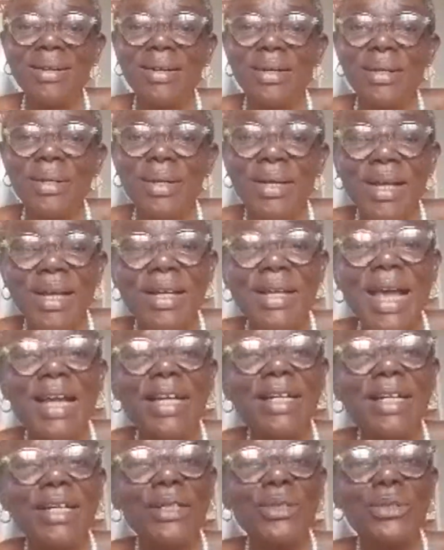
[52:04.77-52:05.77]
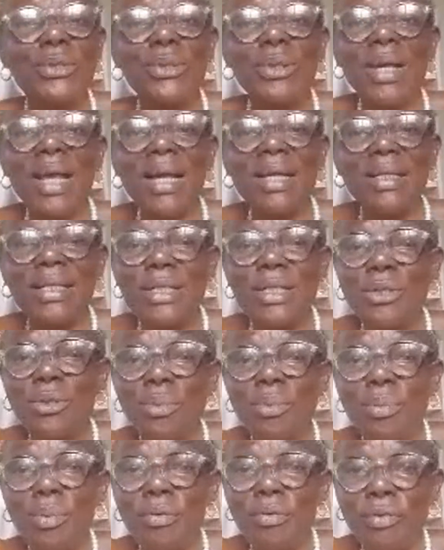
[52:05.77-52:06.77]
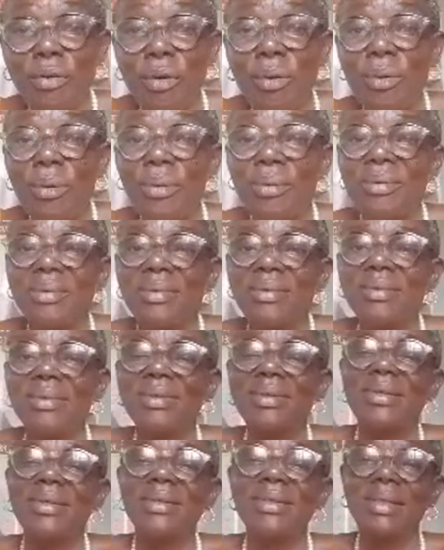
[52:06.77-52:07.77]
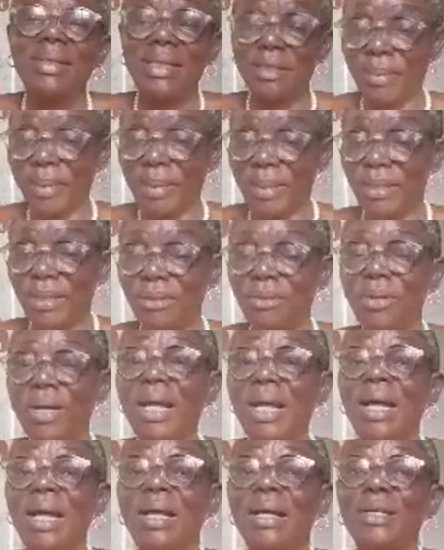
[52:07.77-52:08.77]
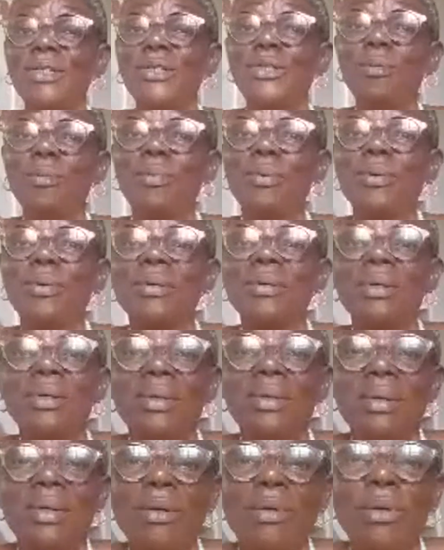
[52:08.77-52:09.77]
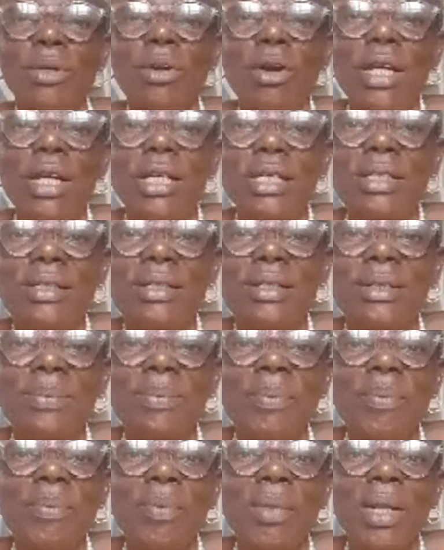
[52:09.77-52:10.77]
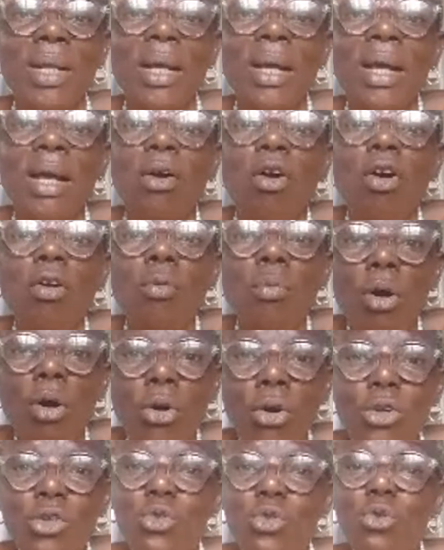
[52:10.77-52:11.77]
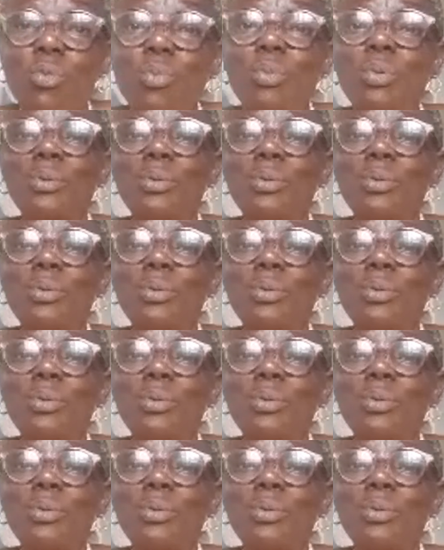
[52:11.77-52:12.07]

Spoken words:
I didn't used to like this soup before. This particular soup. We call it ogbono soup.